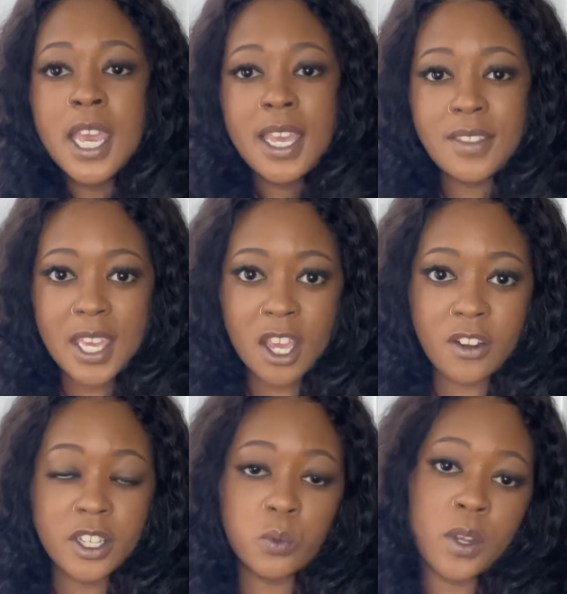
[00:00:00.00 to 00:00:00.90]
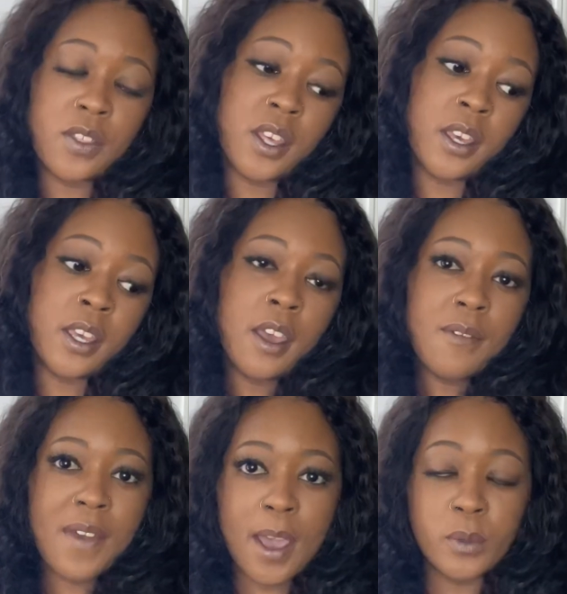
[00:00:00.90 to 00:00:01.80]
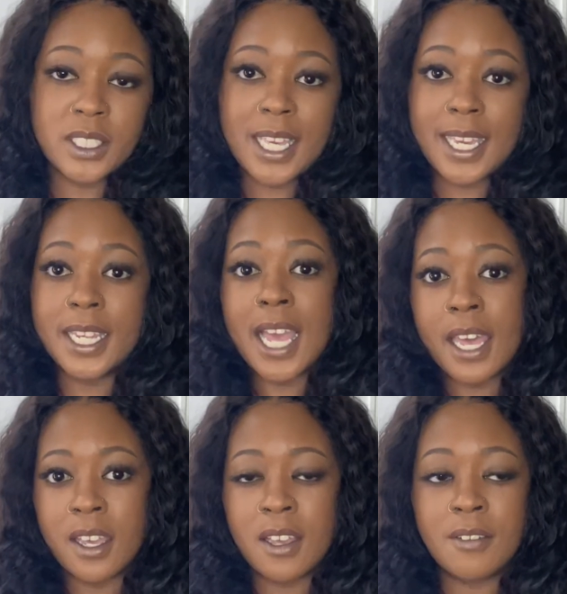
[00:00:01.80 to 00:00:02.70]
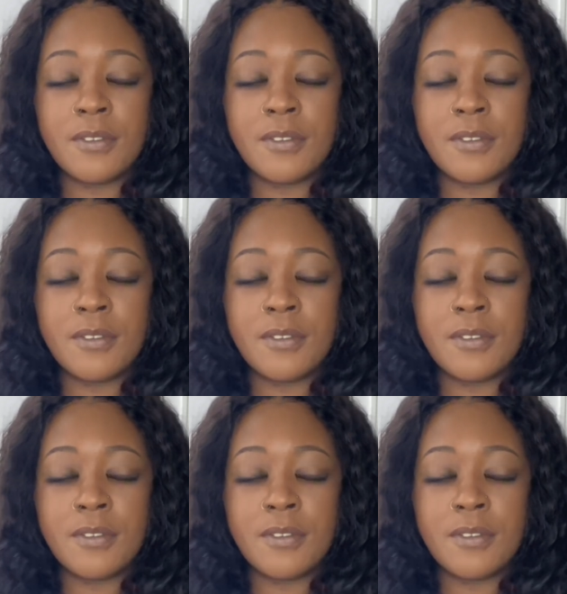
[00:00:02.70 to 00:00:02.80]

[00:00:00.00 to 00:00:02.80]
in the areas where the fat was taken out of,